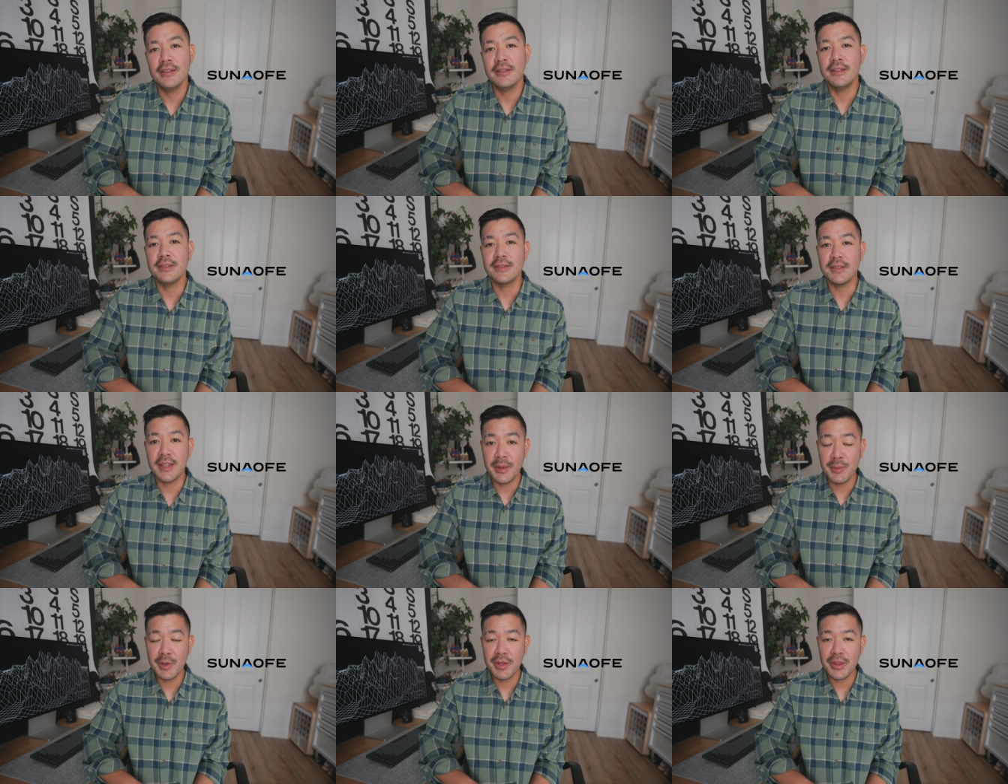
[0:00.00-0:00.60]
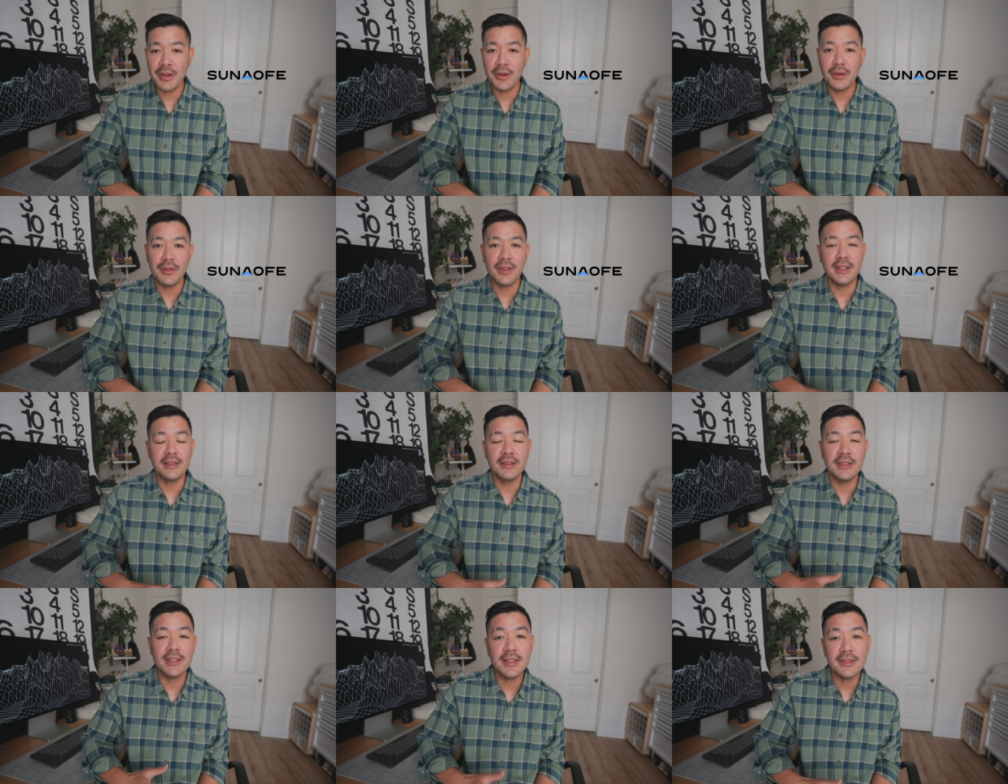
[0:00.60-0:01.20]
Disclaimer though,
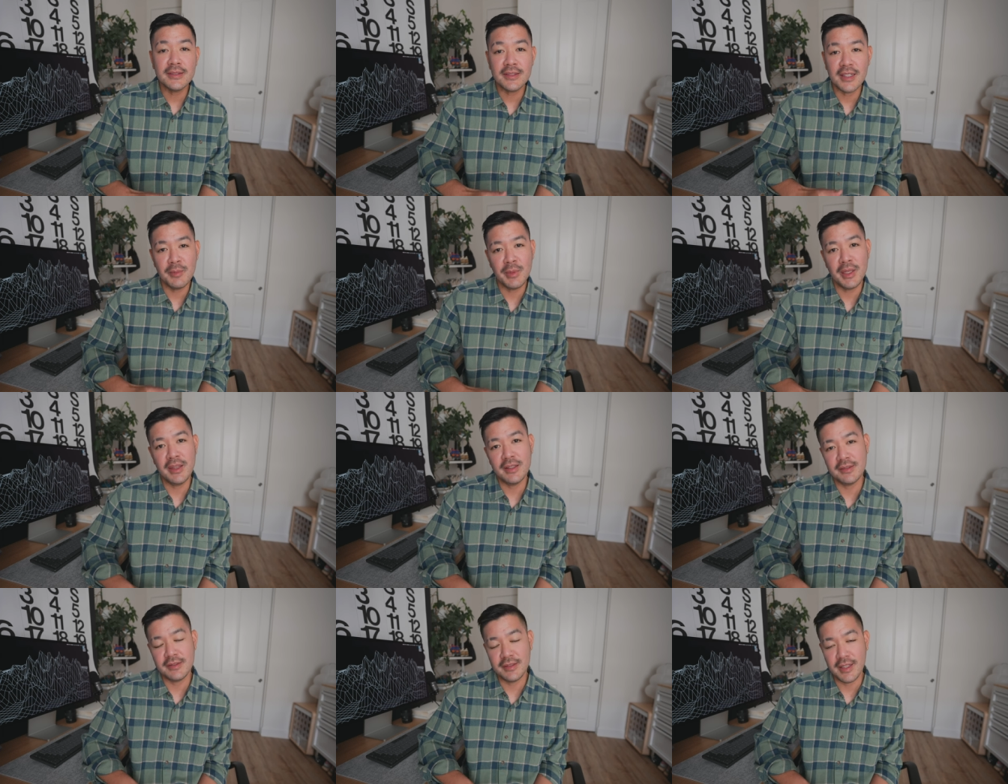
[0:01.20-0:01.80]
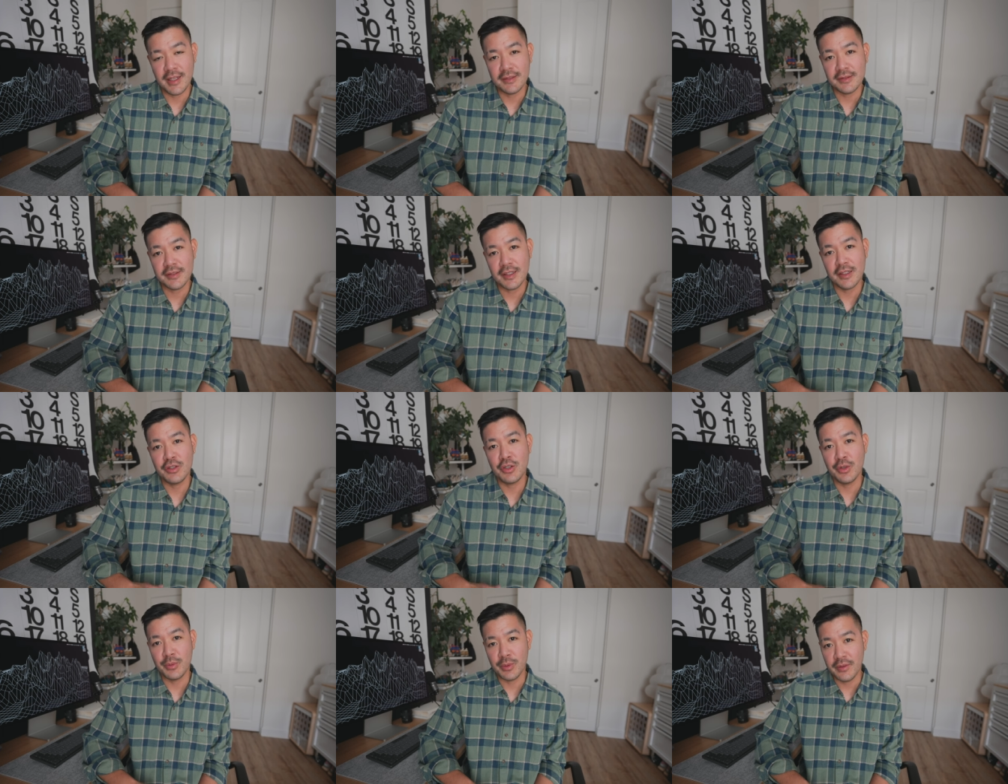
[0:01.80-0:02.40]
they did send me this
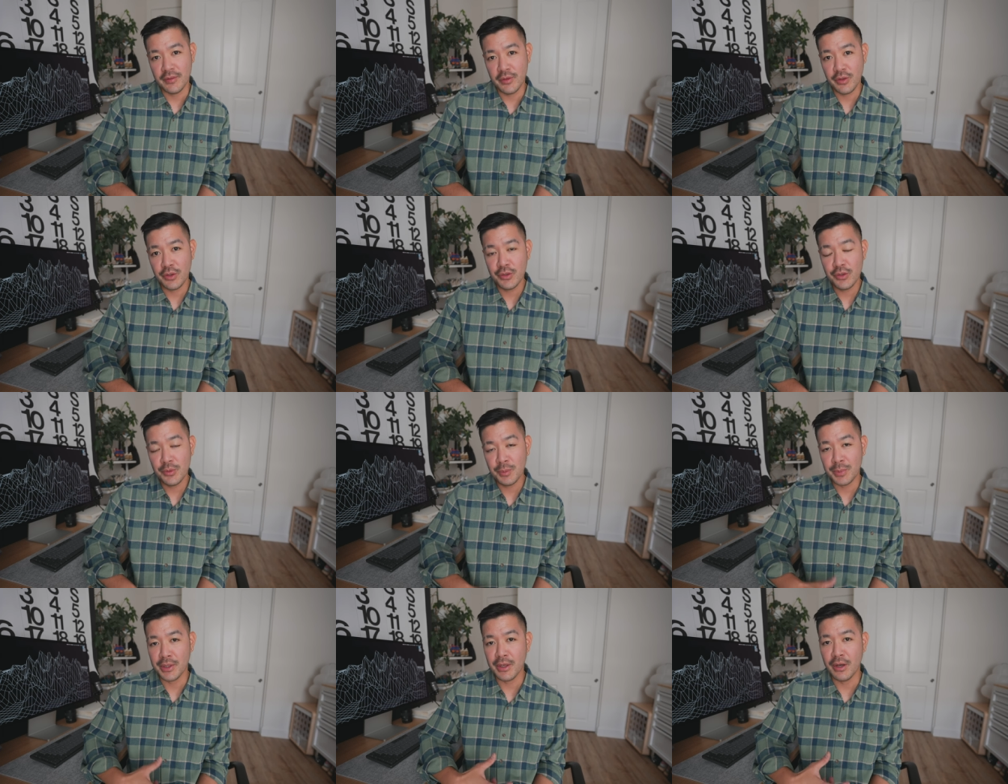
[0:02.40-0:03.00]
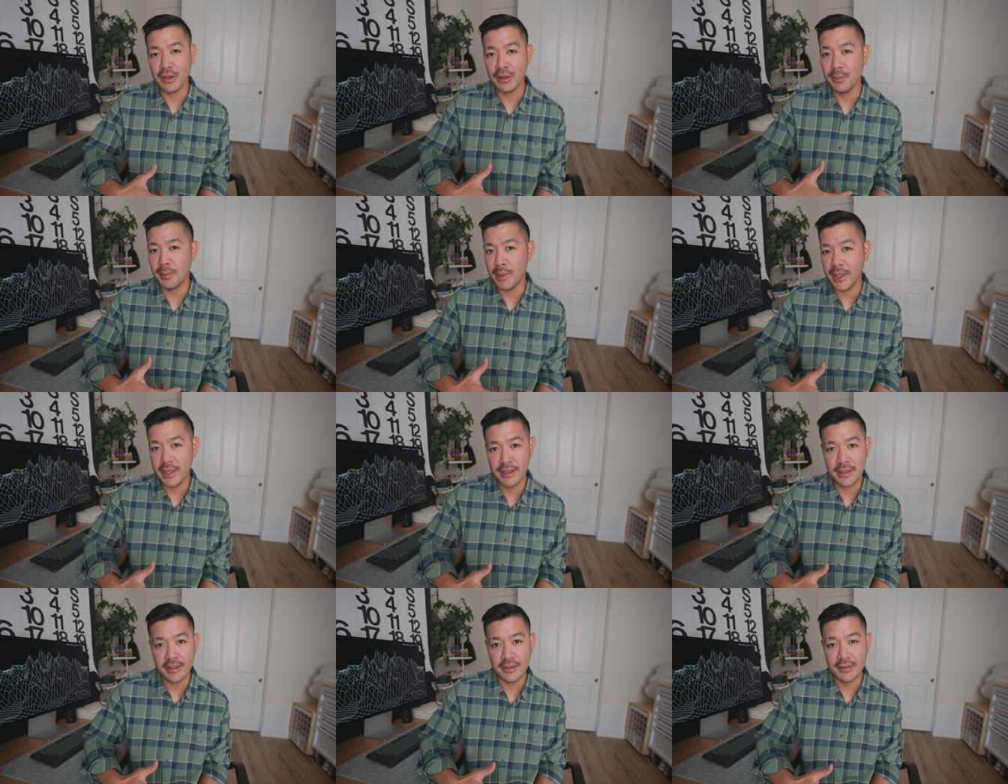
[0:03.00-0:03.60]
desk to review, but all
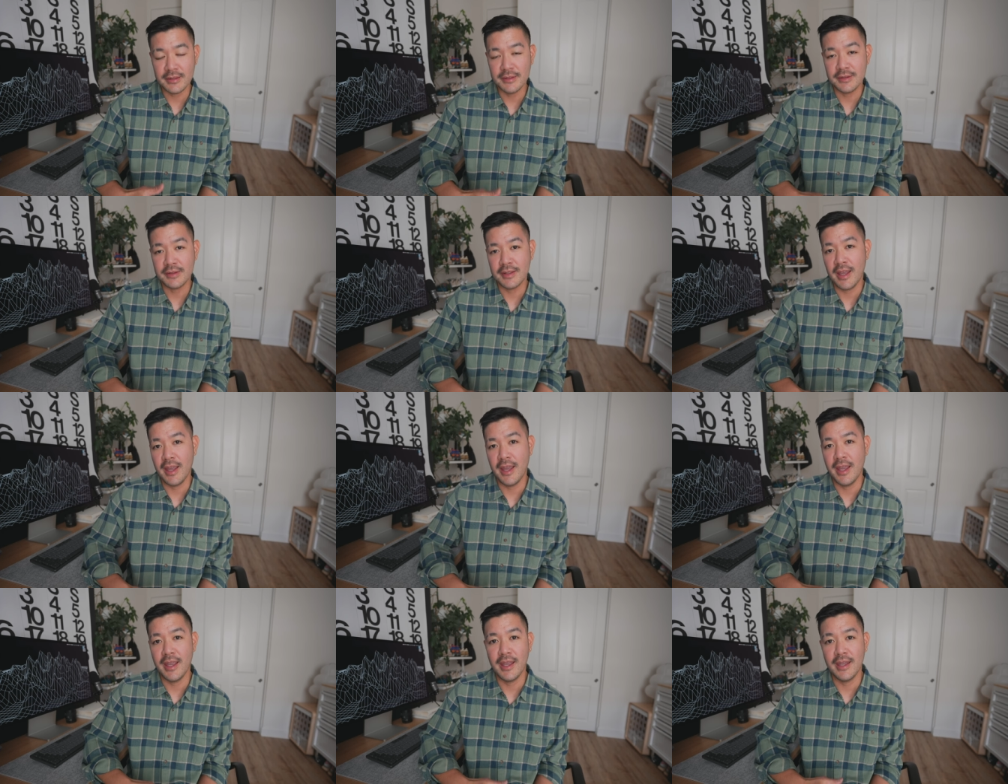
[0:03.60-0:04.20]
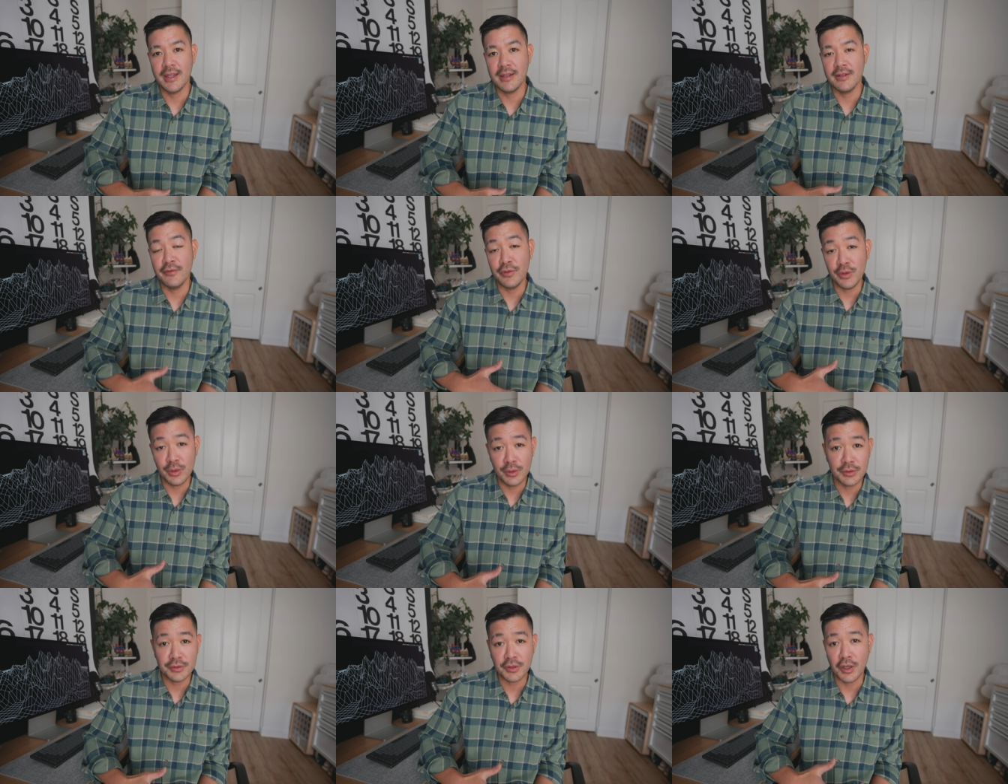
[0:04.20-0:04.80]
opinions and
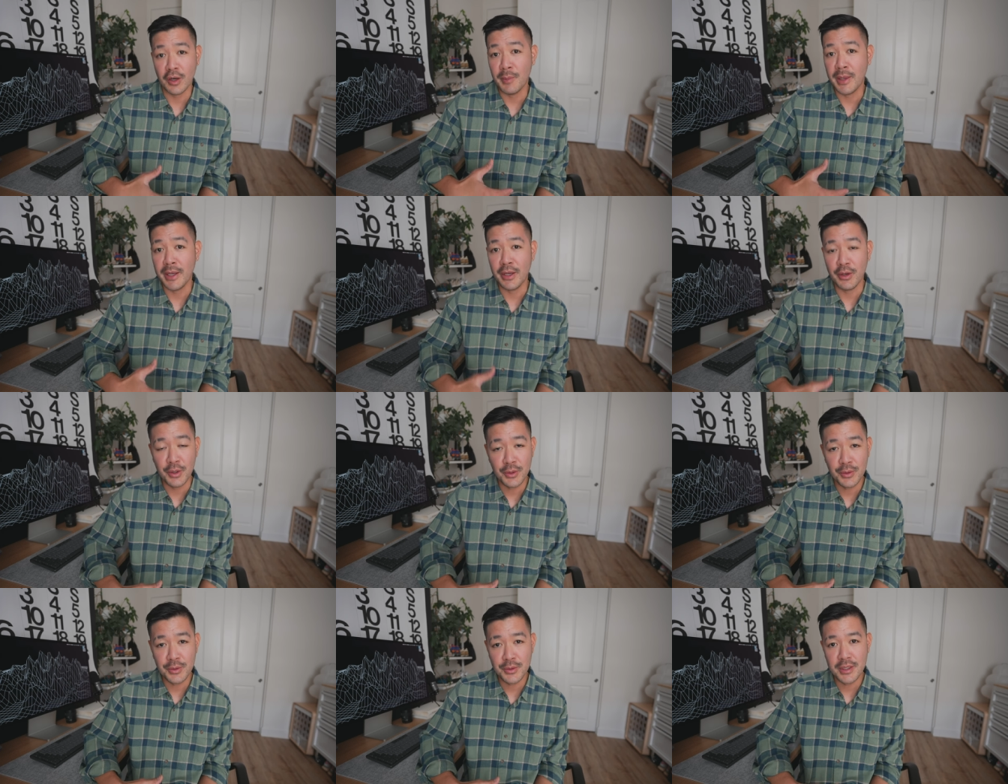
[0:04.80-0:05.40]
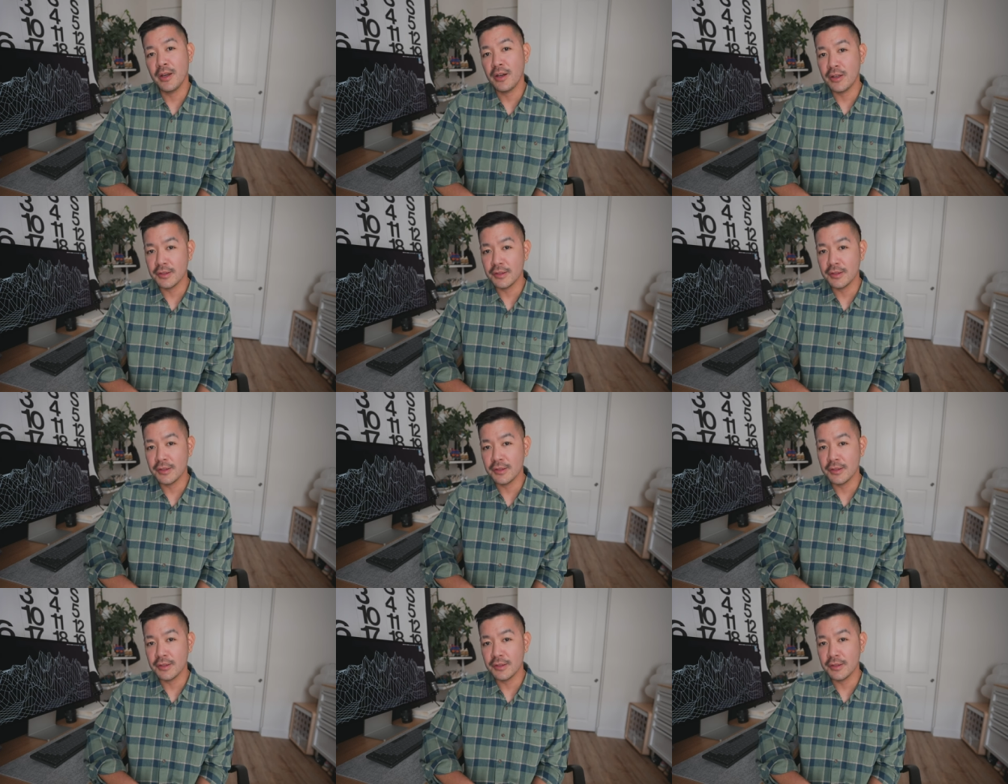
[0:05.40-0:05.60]
views are my own.